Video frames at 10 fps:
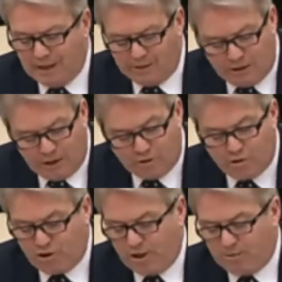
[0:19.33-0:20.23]
And the other
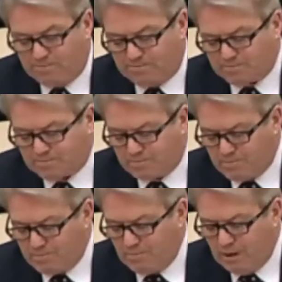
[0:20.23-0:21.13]
thing
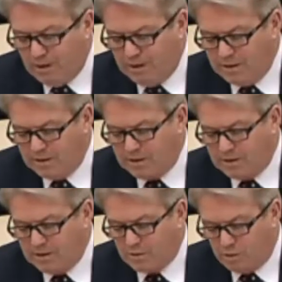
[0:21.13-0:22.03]
is
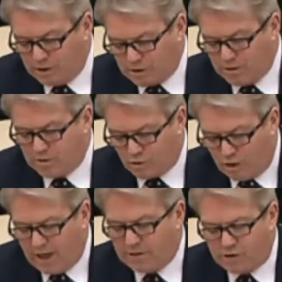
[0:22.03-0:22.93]
with
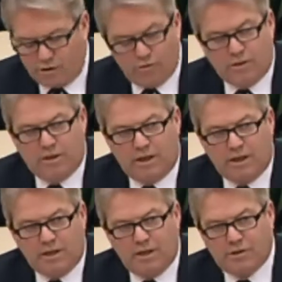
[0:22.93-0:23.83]
TransUnion
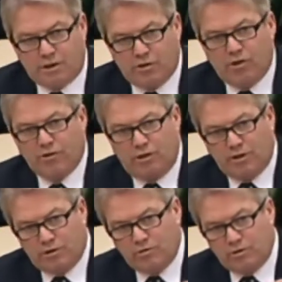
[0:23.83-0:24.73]
and securing
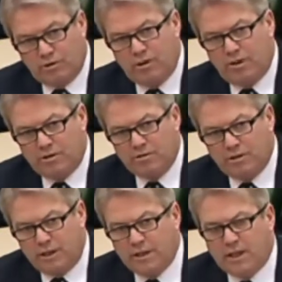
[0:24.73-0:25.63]
TransUnion, and you
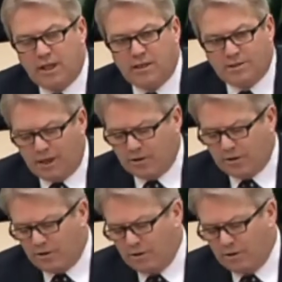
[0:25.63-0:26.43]
had indicated that you're